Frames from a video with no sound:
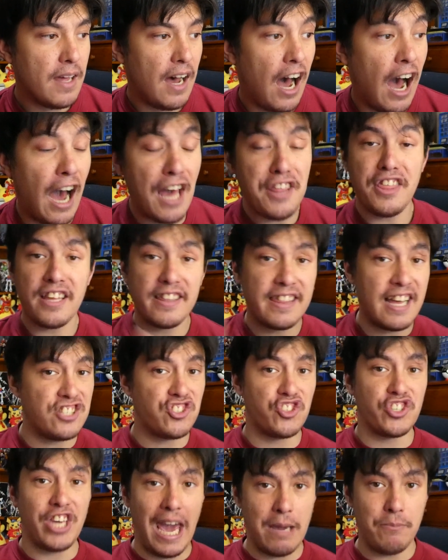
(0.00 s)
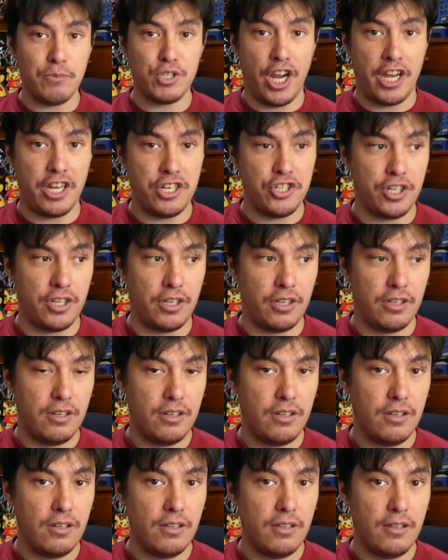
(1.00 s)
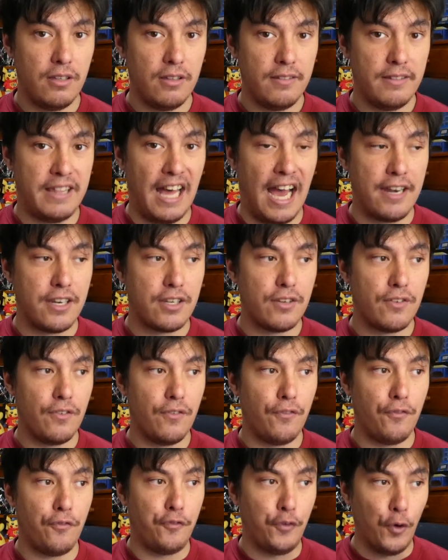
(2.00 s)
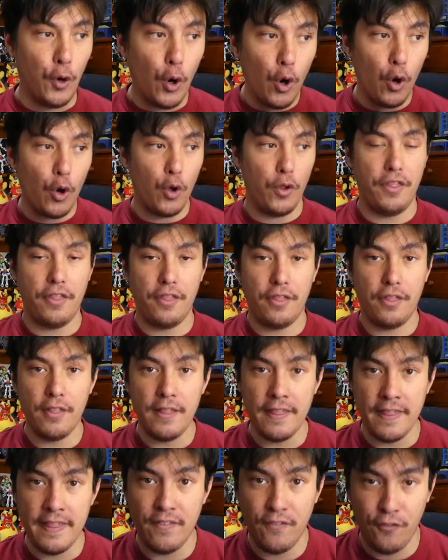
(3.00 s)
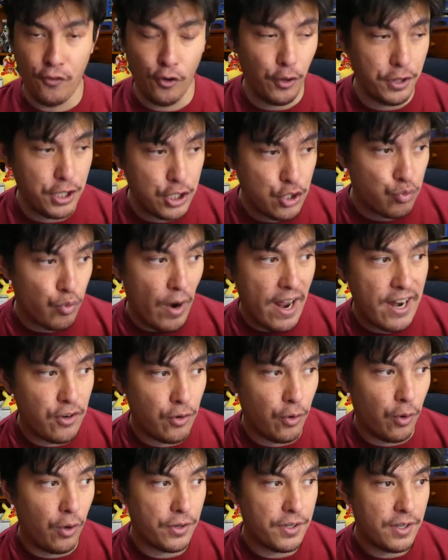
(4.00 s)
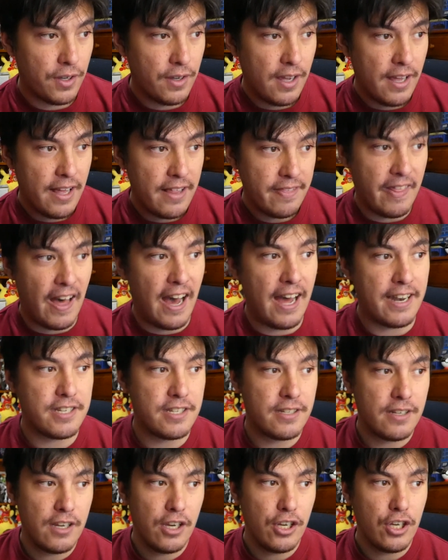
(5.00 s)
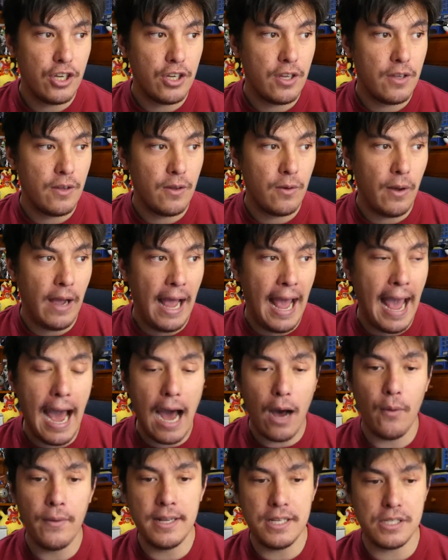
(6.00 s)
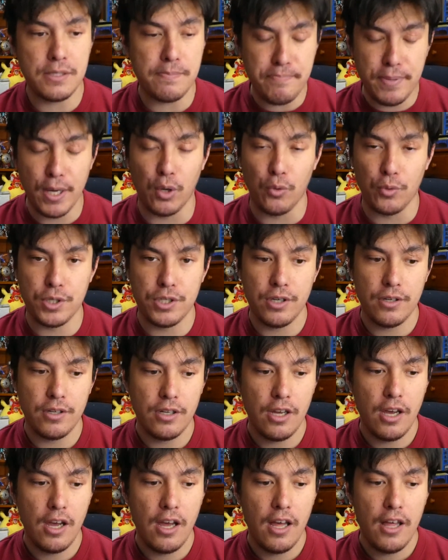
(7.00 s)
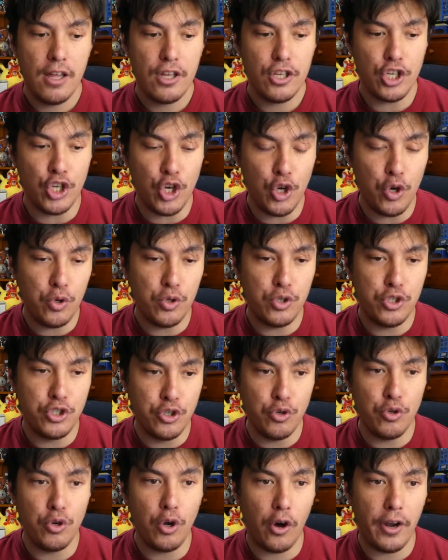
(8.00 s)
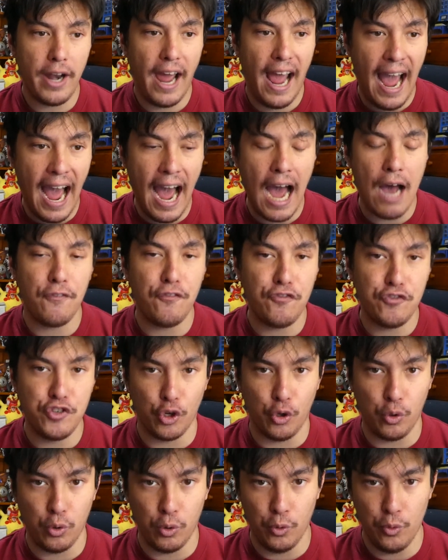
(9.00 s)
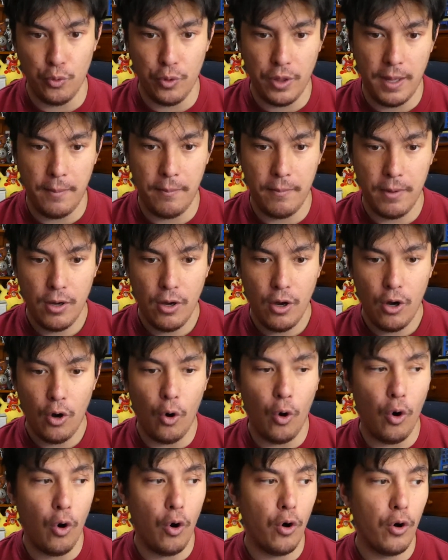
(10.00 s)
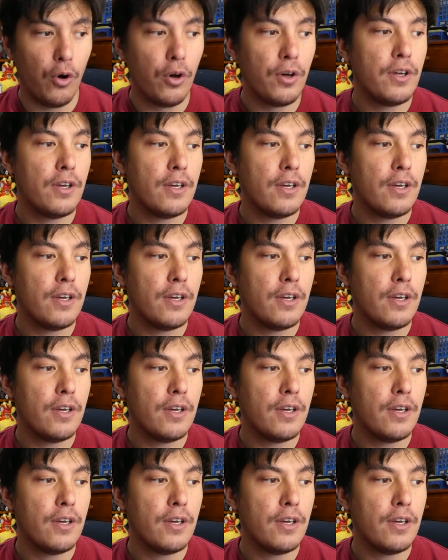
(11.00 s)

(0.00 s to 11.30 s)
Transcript: I think that's game-changing. That for the Dreadnought, that how it is built, you do not have to glue them, or